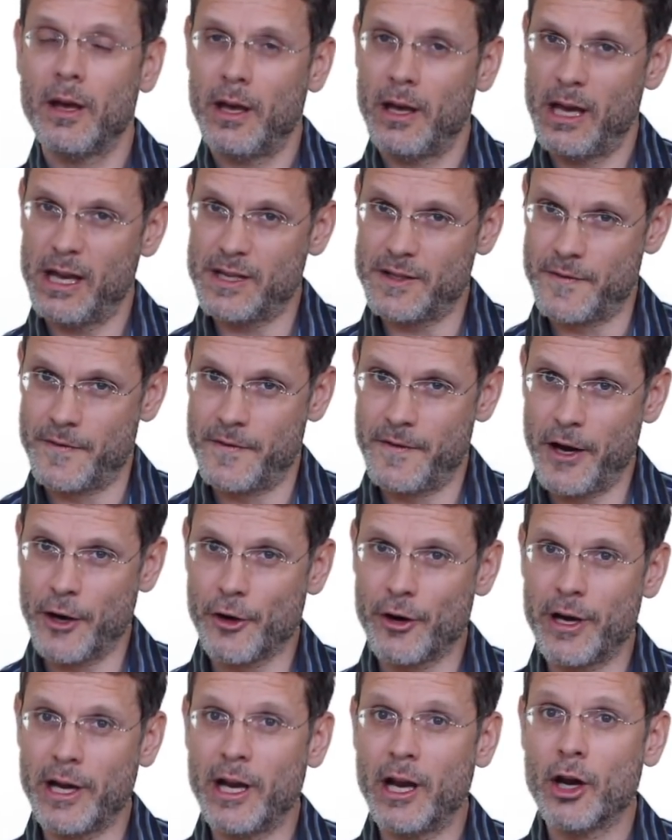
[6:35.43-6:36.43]
he's
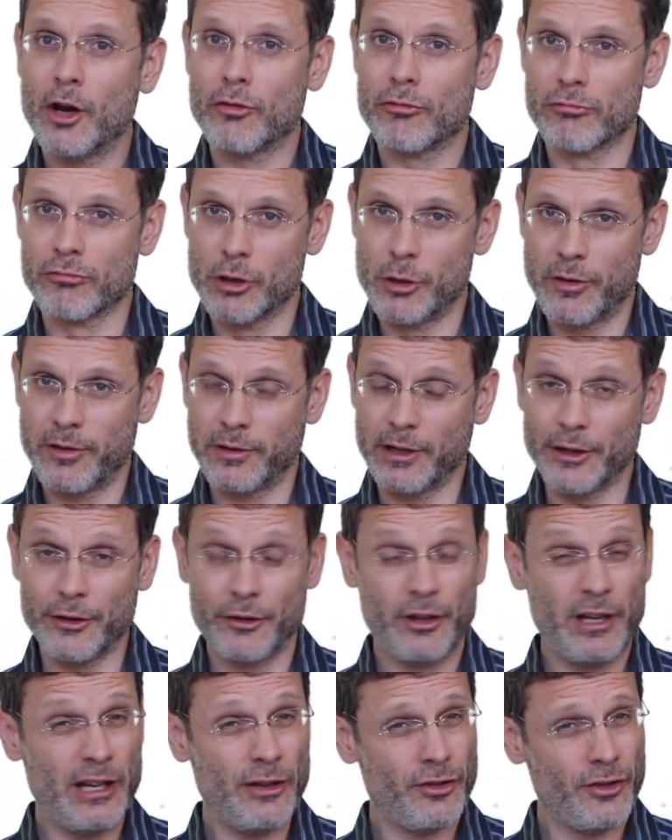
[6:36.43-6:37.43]
very
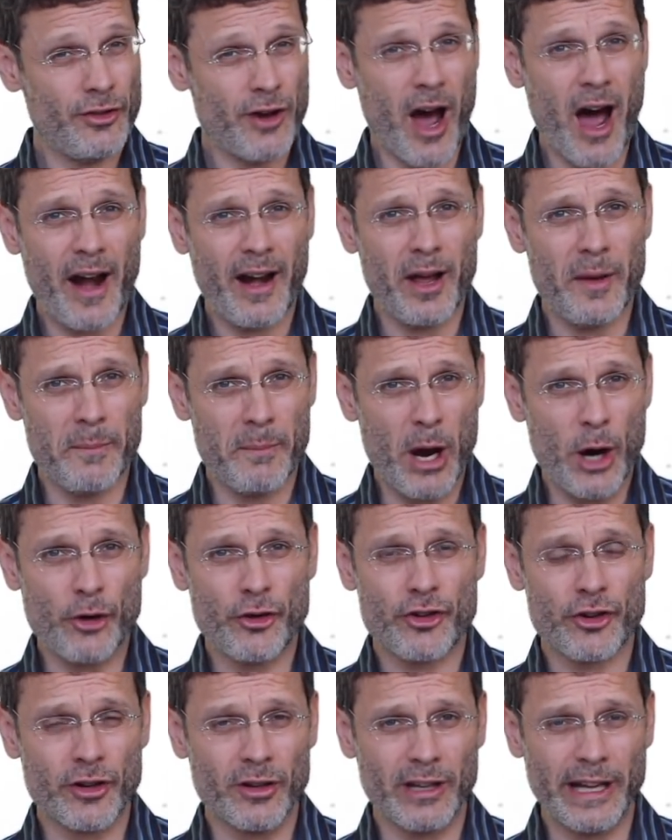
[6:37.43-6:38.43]
ruthless. He's not
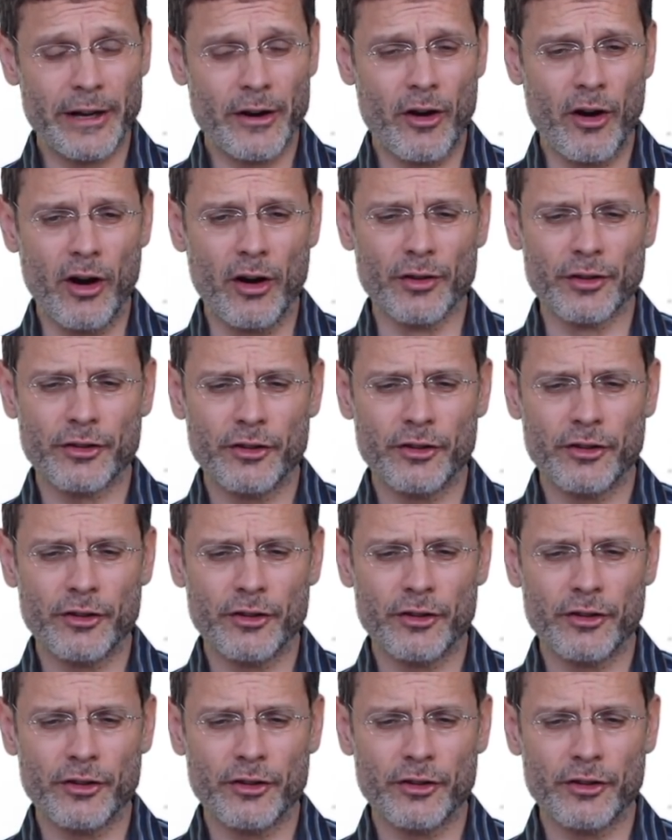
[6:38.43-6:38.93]
emotional at all.